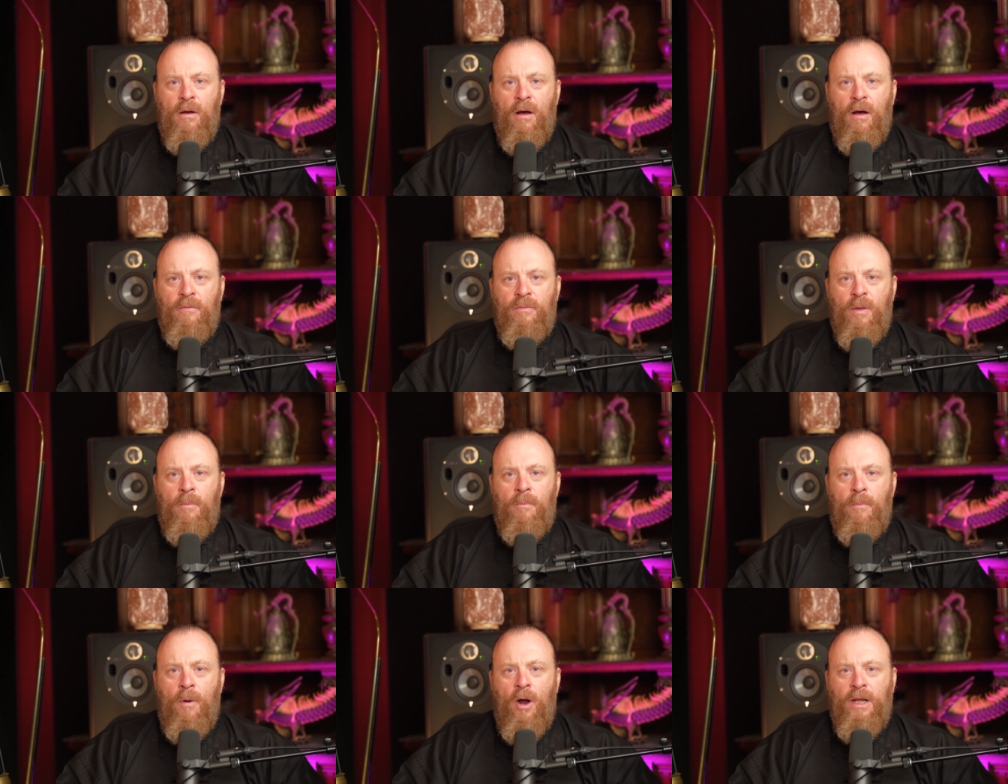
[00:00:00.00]
of the
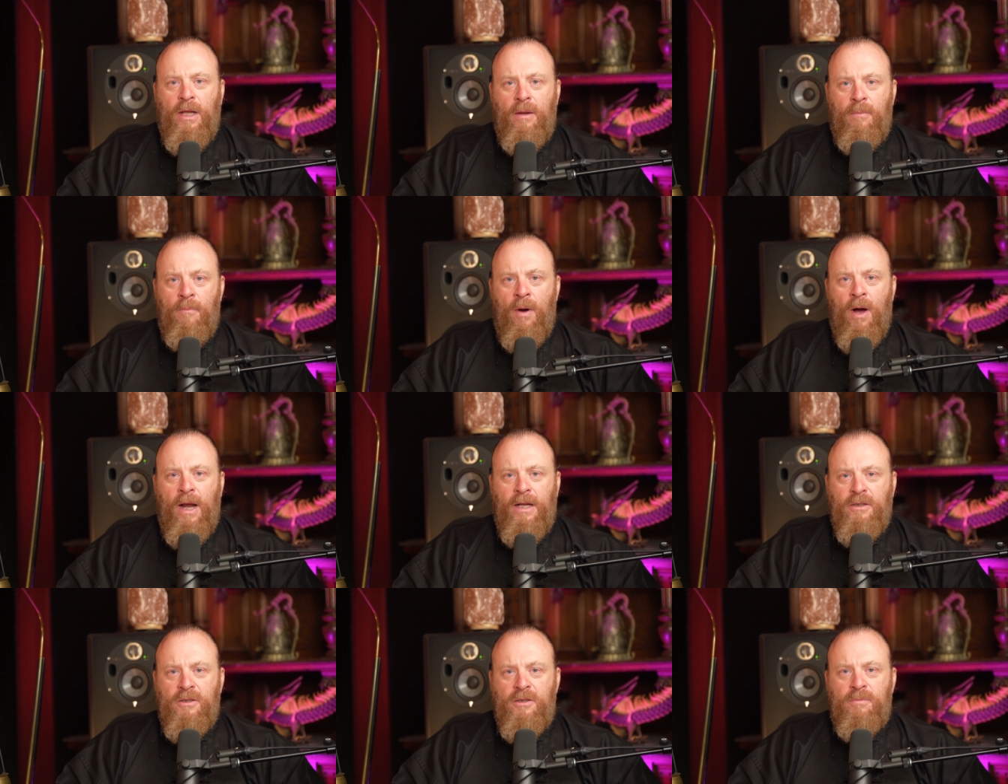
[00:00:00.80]
body,
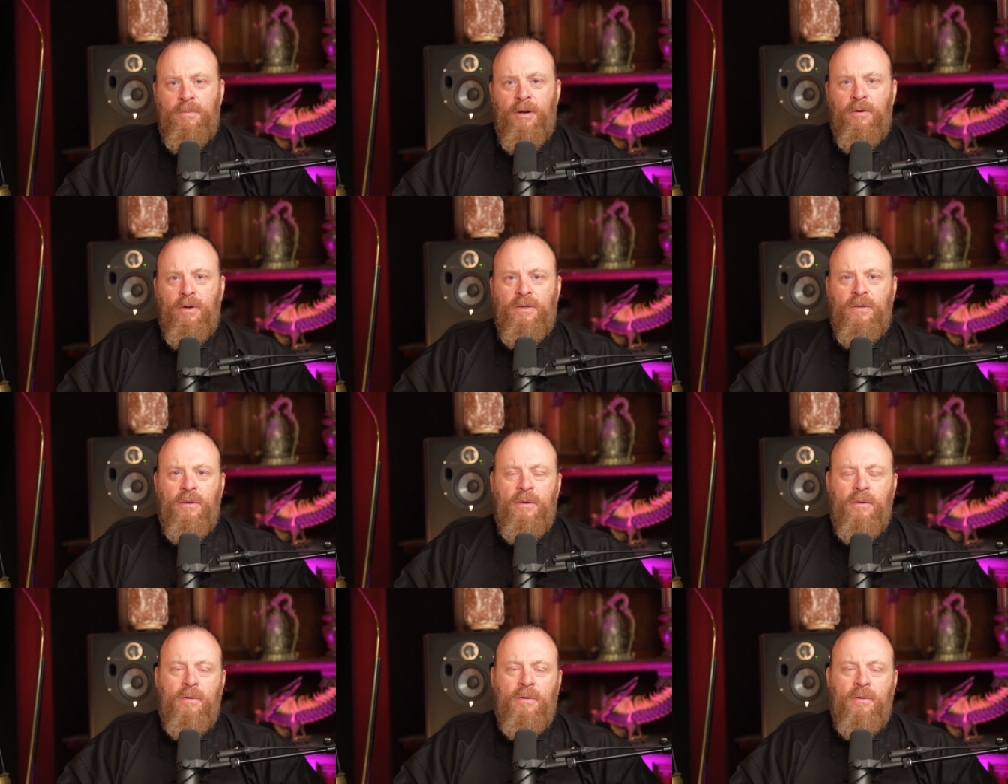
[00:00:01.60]
mind, spirit.